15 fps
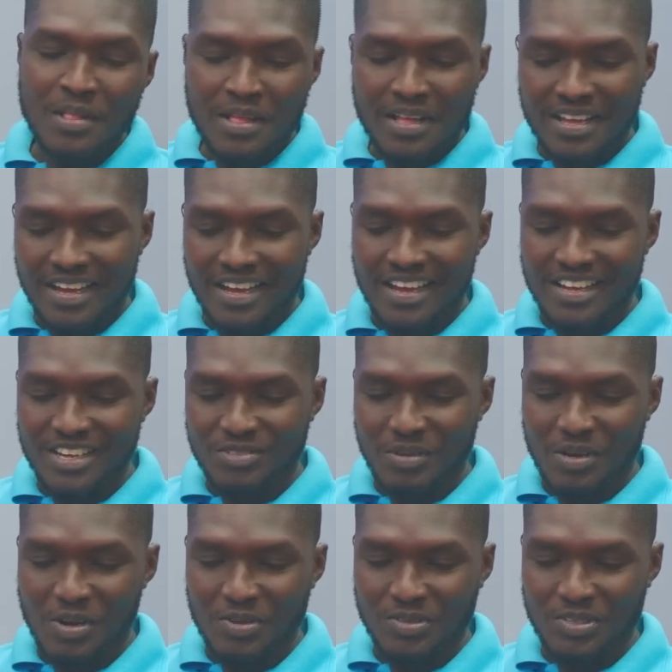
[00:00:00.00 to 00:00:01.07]
This
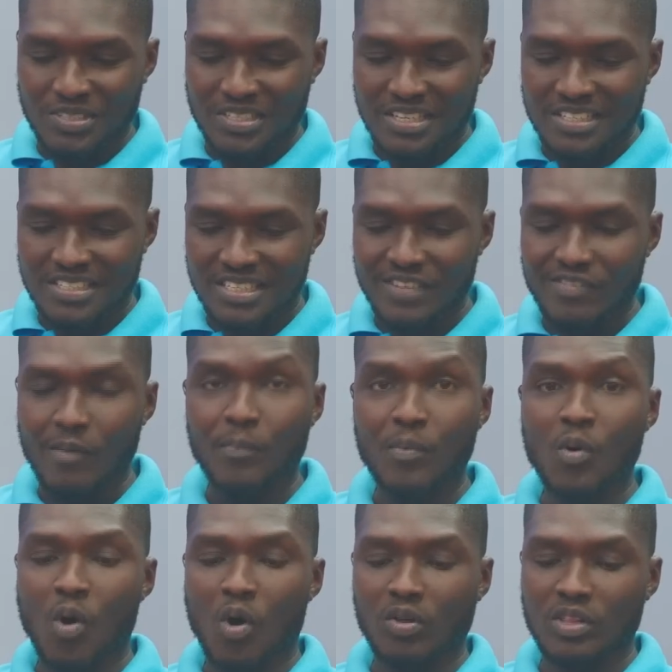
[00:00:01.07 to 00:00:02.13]
one also says, Liverpool
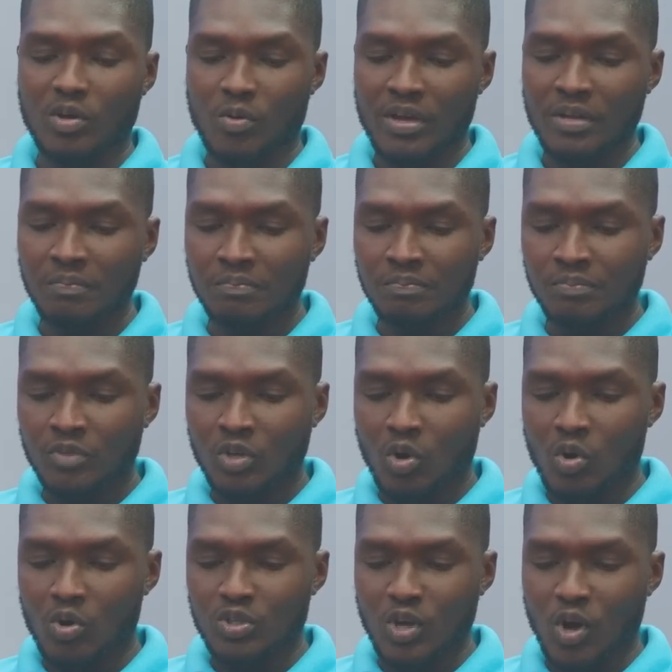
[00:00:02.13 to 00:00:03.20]
all the way.
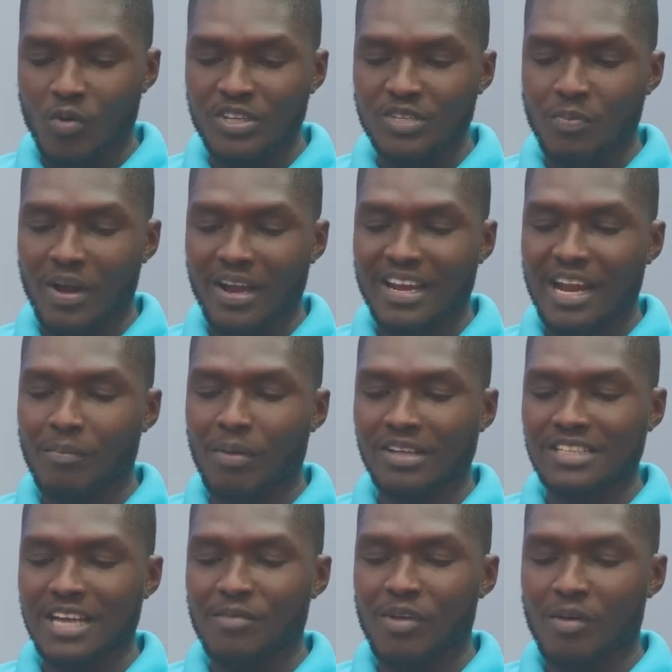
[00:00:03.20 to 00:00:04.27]
Coach always bragging
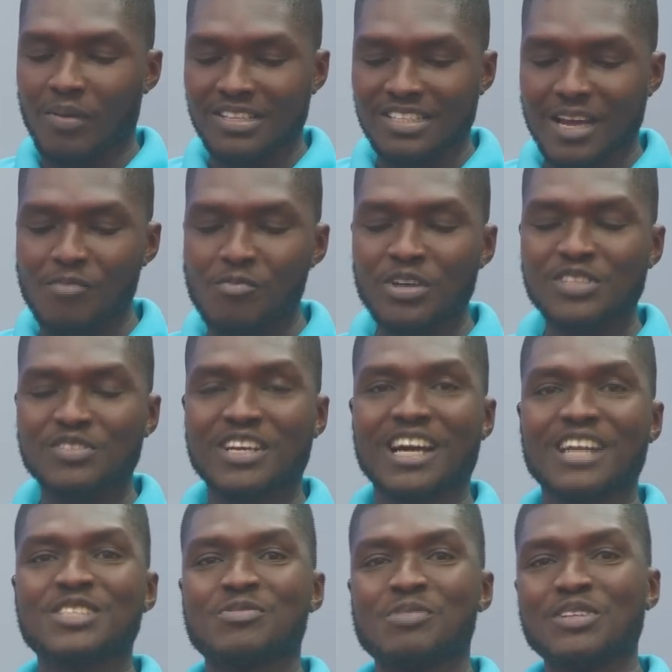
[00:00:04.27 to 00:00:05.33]
about Amrabat.
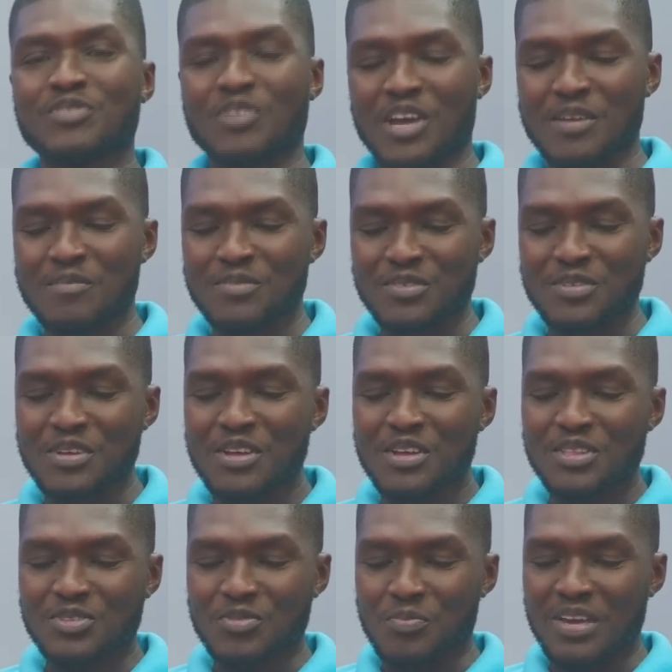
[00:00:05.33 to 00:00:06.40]
Can't wait for him
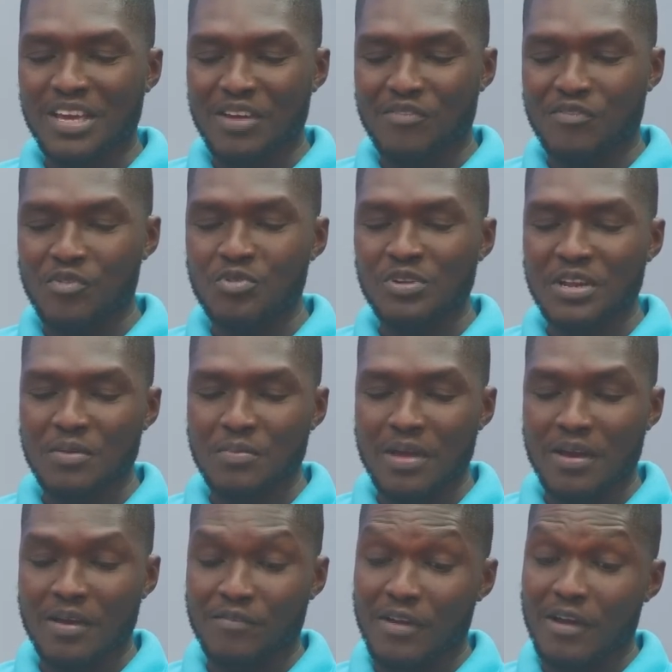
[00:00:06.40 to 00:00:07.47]
to make a full day,
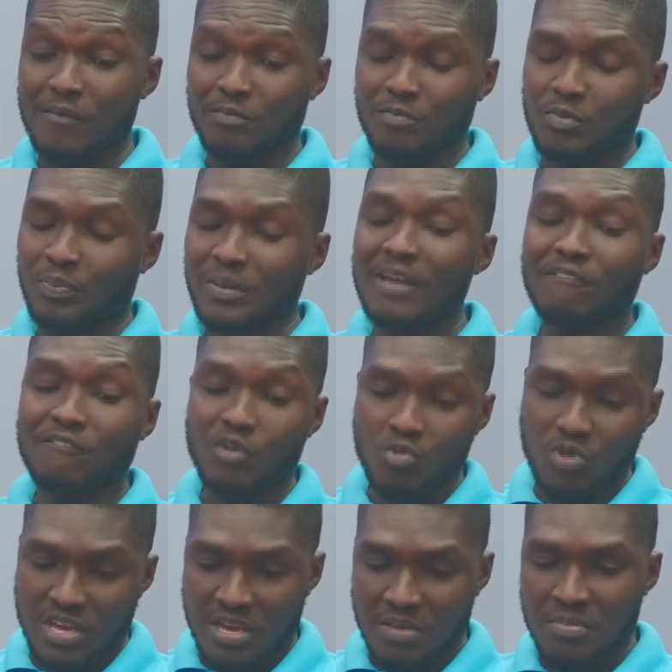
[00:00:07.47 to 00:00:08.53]
to play a full
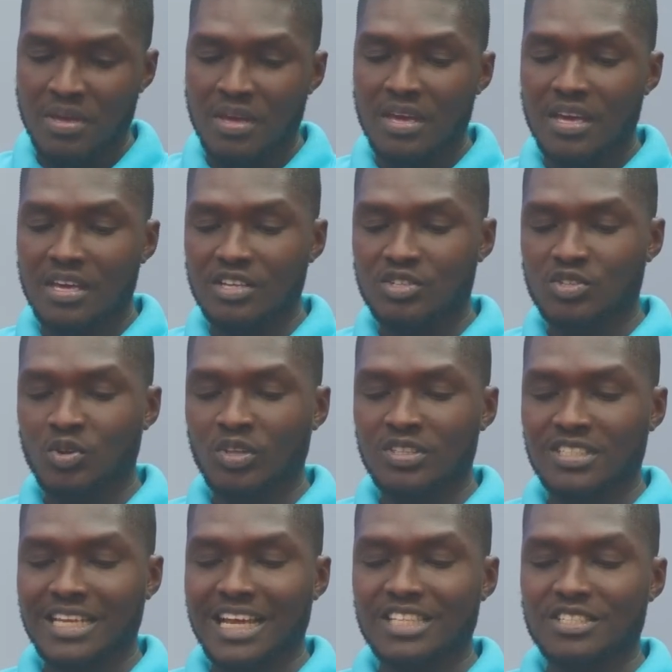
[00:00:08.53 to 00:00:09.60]
game. He's
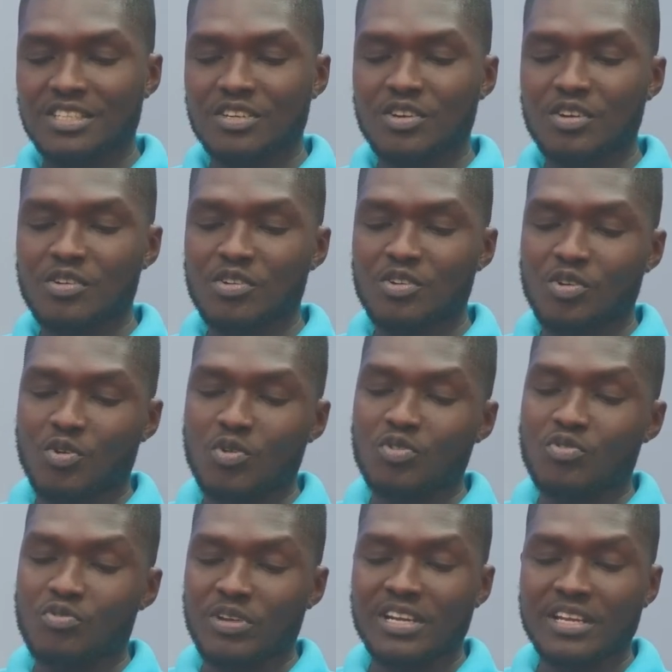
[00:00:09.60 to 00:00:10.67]
not that
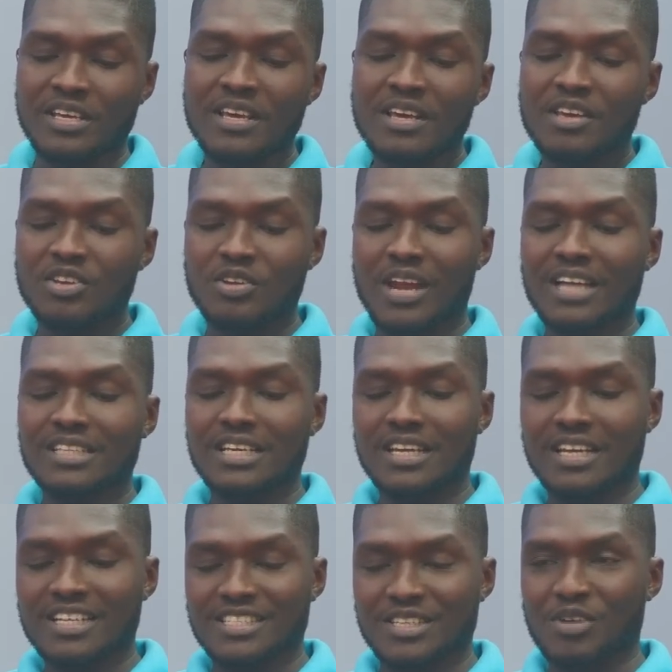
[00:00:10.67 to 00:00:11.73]
good, really. United
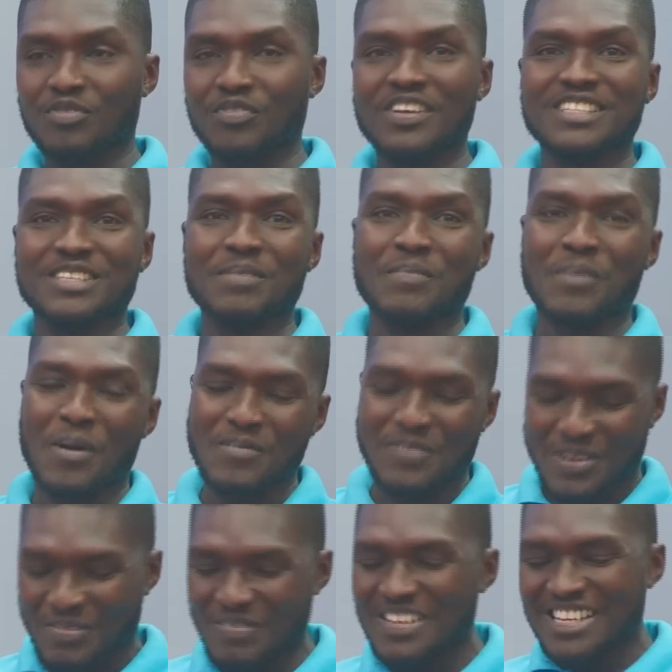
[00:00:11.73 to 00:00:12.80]
itself is a
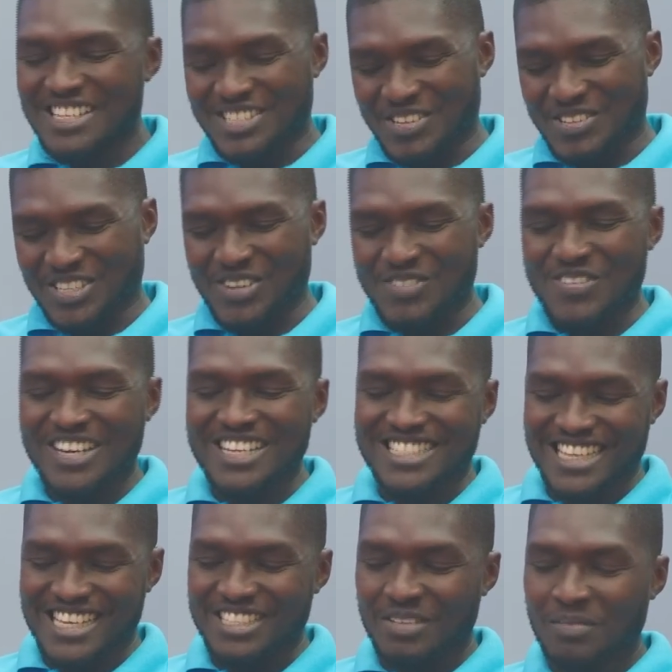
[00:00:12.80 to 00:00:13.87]
problem. So somebody
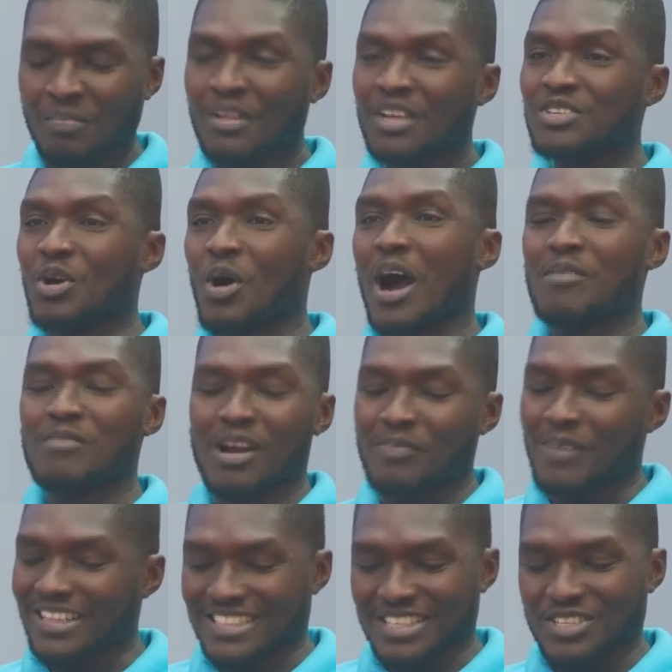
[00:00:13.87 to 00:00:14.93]
says your
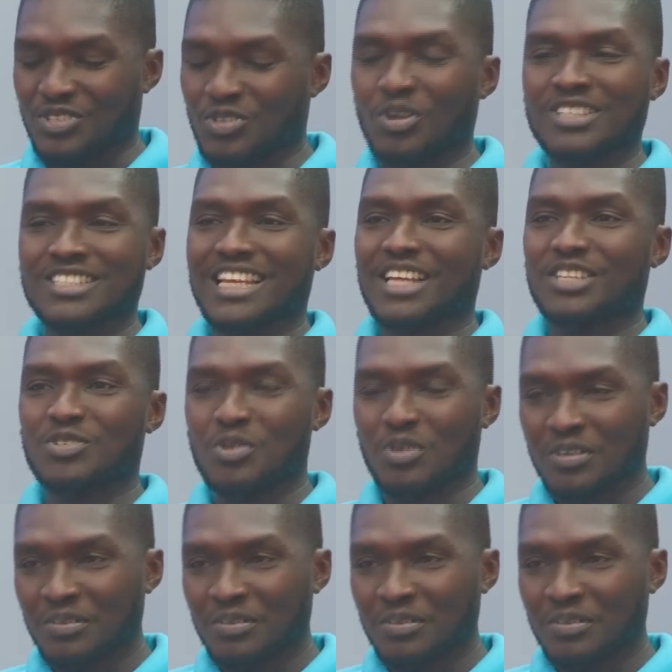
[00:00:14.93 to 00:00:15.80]
Amrabat is not that good.